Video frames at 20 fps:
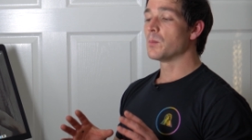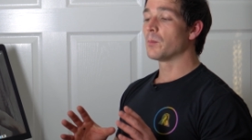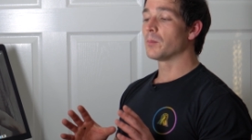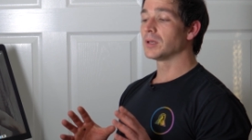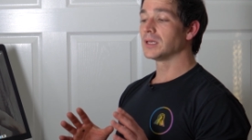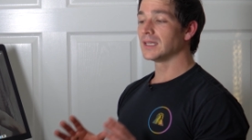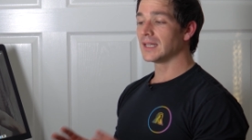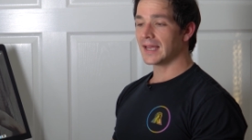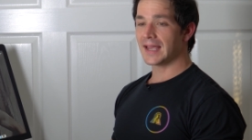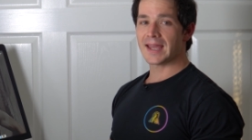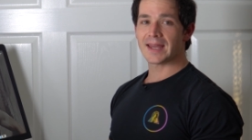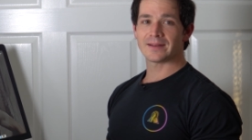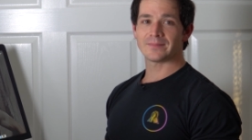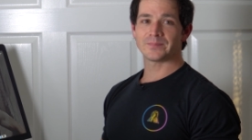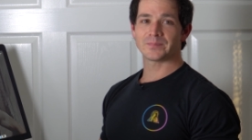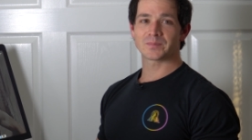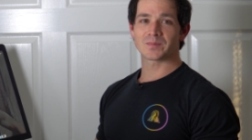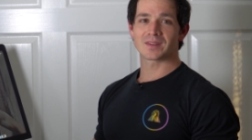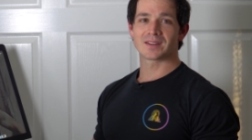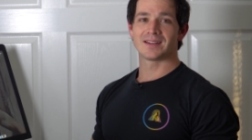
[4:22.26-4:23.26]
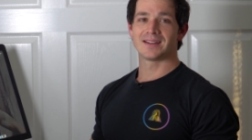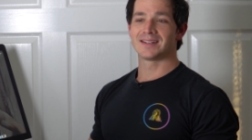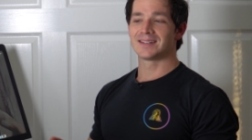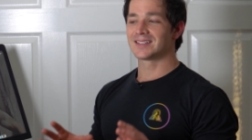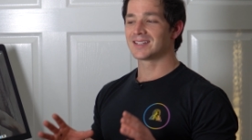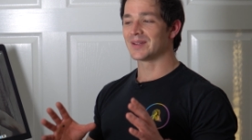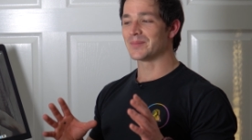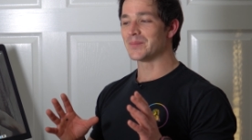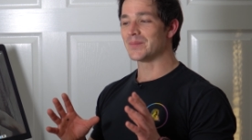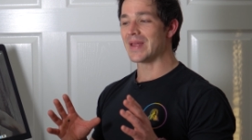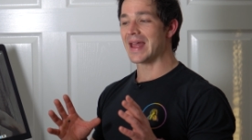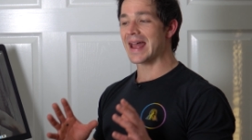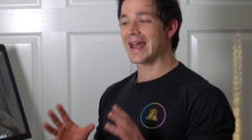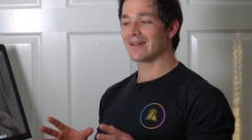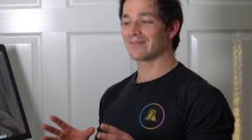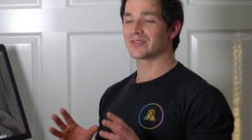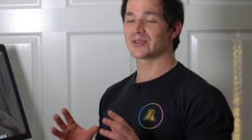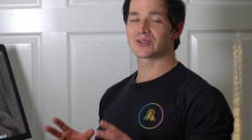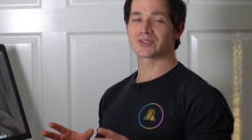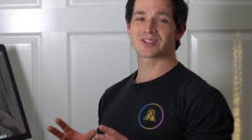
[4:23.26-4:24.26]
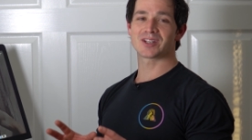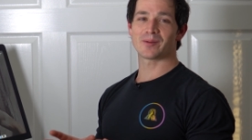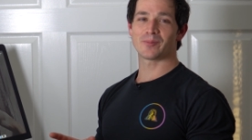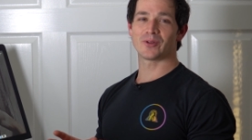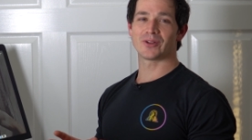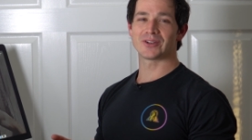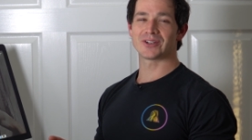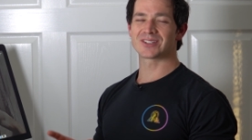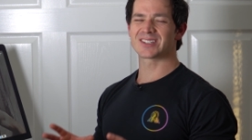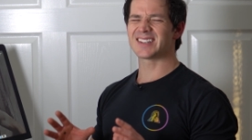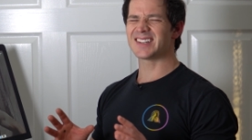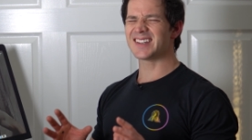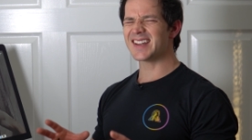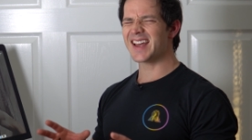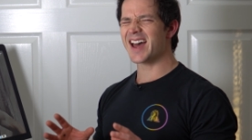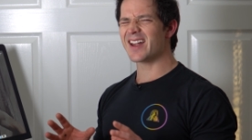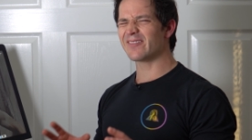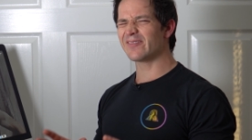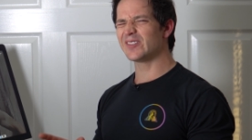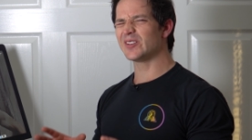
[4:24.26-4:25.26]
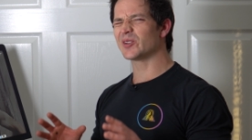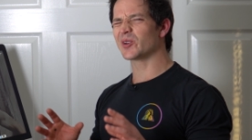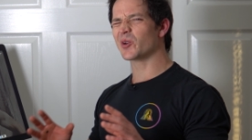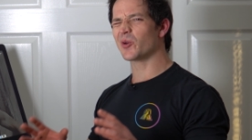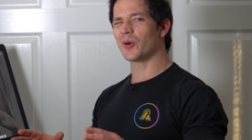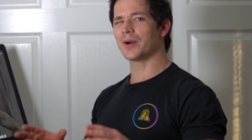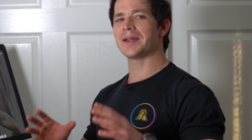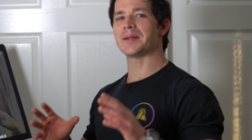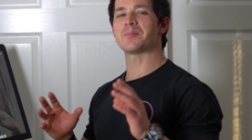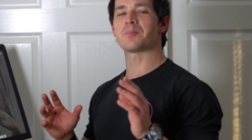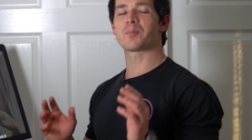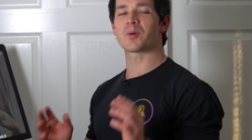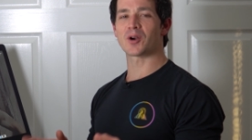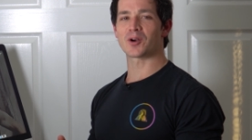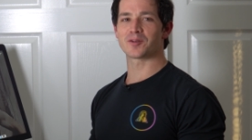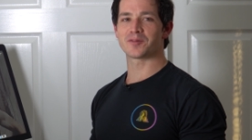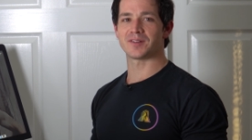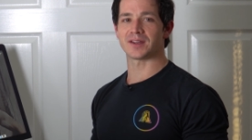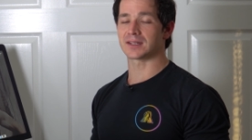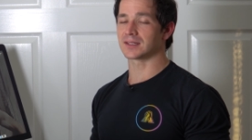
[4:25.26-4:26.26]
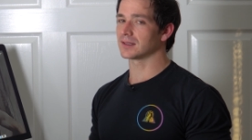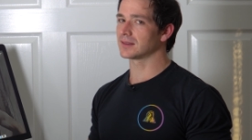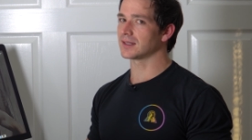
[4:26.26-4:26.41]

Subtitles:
Plan to have those double unders not feel quite perfect.